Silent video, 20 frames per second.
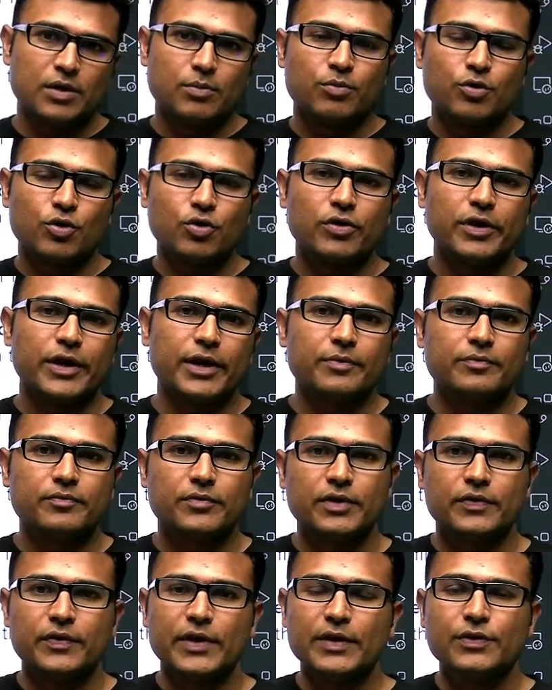program,
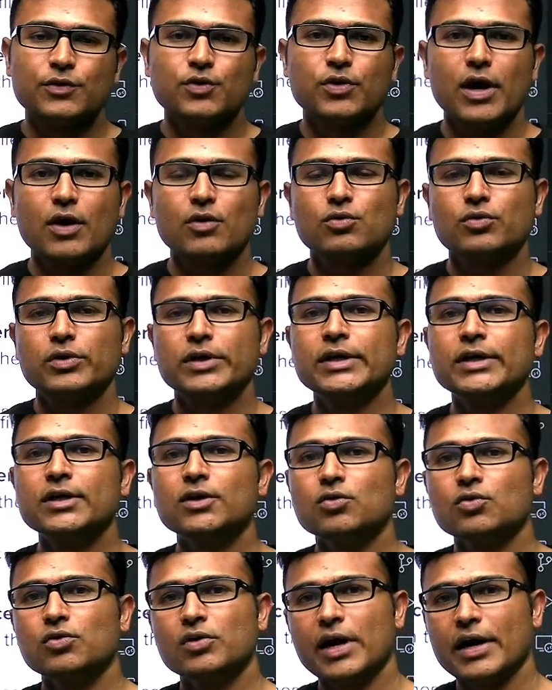then you have to
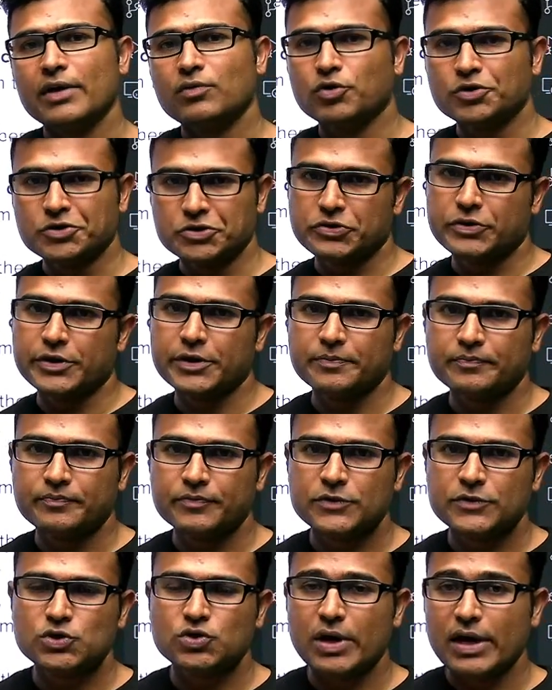include Iostream.
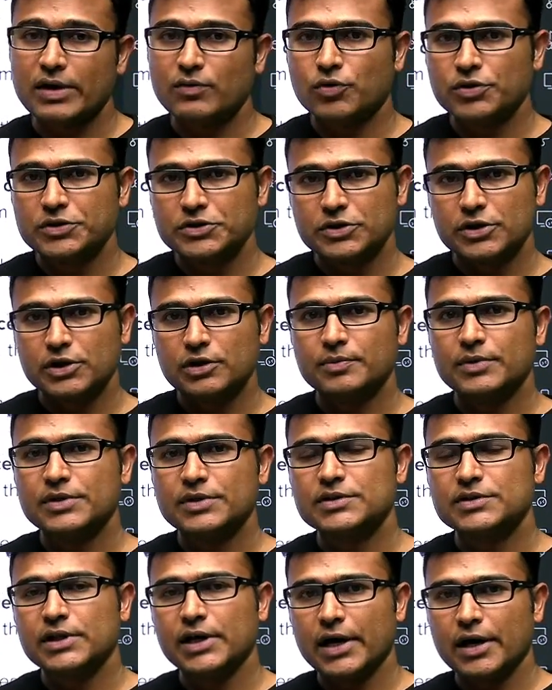So Iostream
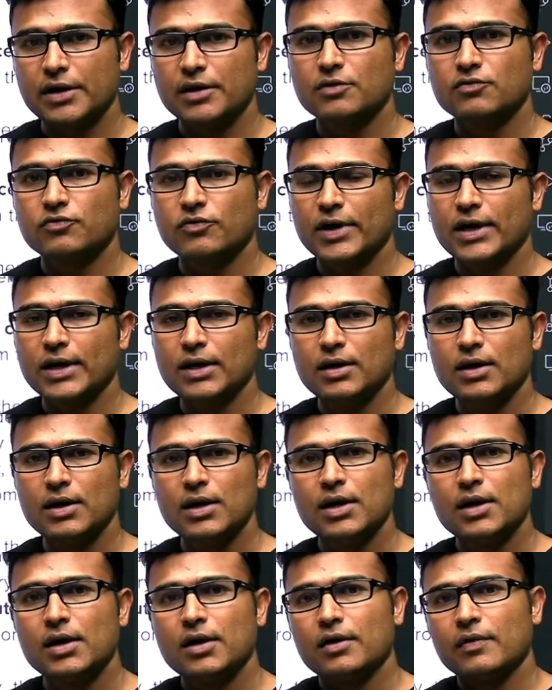is the header file
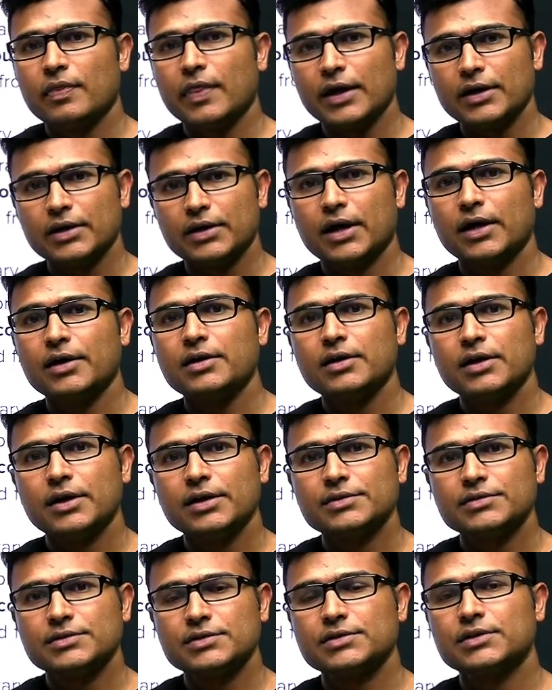that
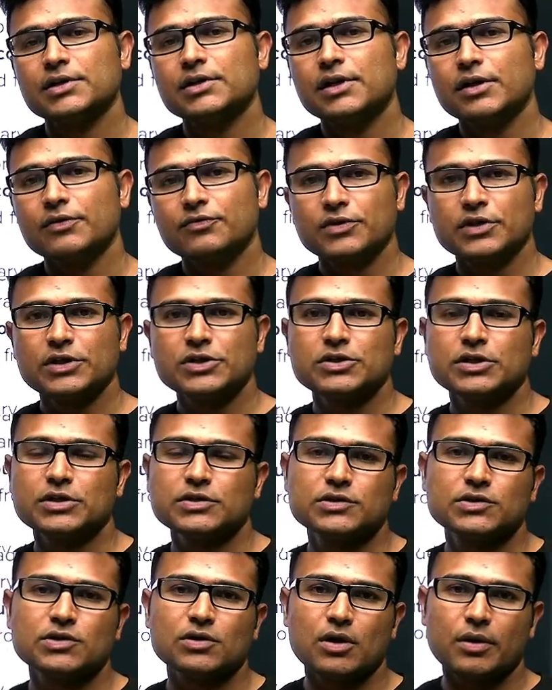contains the
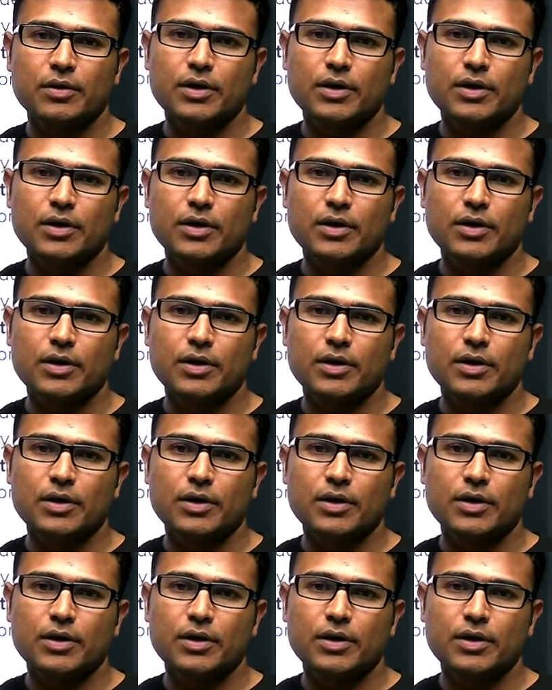definitions,